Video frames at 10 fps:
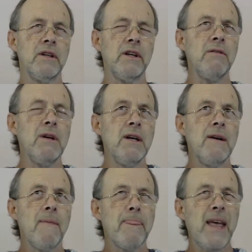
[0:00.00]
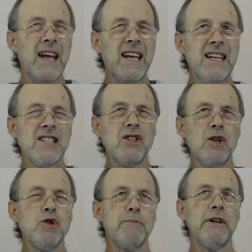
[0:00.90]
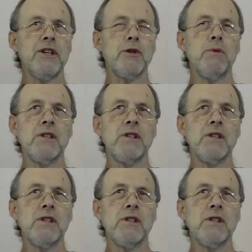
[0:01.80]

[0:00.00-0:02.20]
You know, there is no spiritual